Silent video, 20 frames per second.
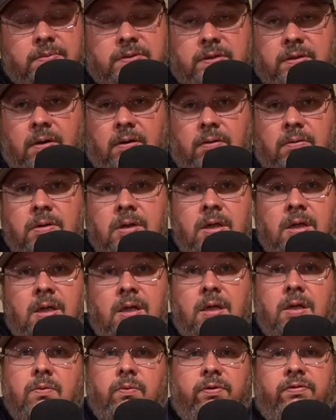So
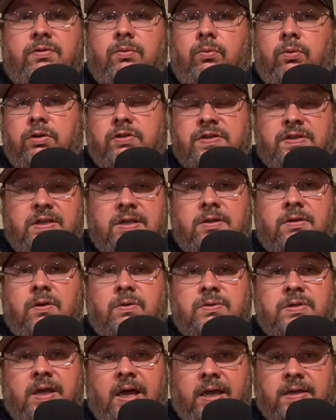we're seeing
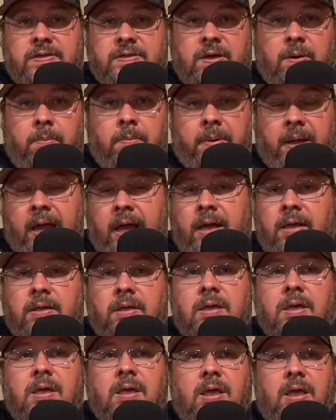those guys come back,
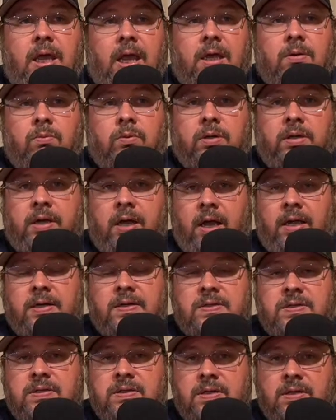and we're kind
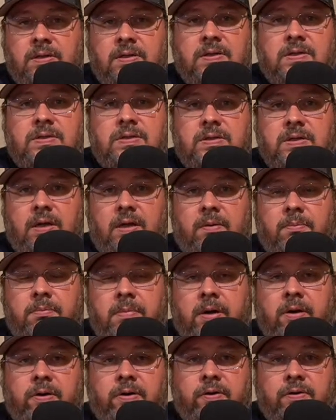of seeing this
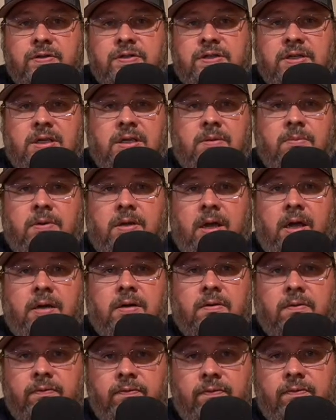Mariners team kind
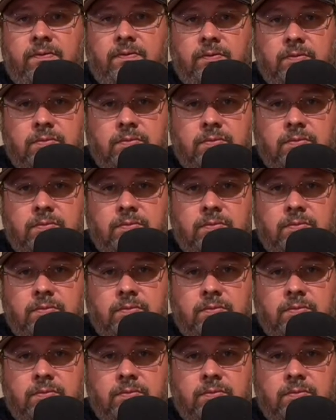of